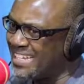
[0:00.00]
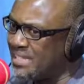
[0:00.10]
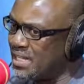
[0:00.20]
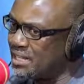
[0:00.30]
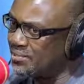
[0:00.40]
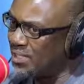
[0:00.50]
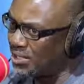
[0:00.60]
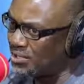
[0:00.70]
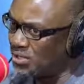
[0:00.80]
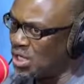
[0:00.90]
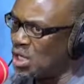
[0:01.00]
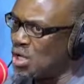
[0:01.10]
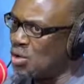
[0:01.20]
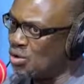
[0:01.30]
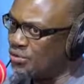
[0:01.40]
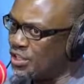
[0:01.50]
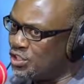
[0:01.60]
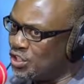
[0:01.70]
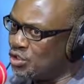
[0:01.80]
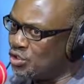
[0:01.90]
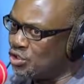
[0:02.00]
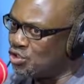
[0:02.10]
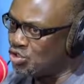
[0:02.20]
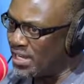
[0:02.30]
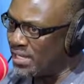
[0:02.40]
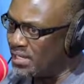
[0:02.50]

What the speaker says: a reflection of the general trend